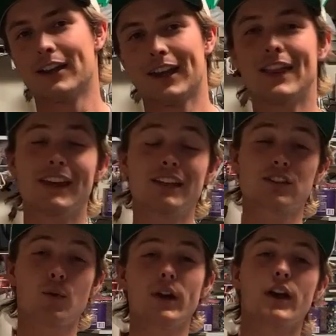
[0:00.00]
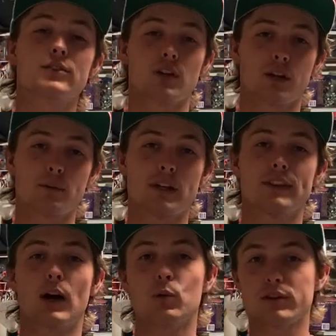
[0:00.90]
And then someone else
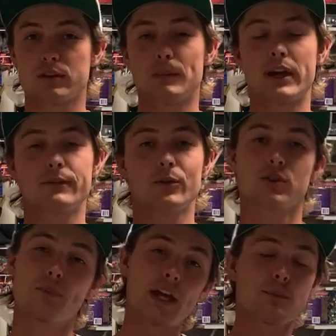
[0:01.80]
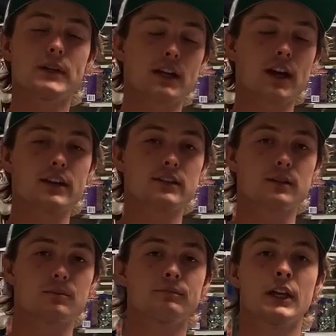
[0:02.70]
recommended that Wilson Manifolds make me a
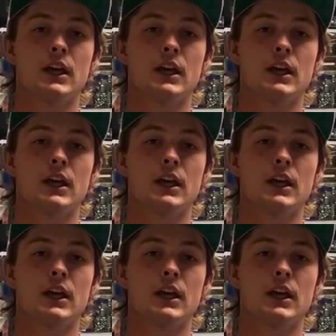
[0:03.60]
custom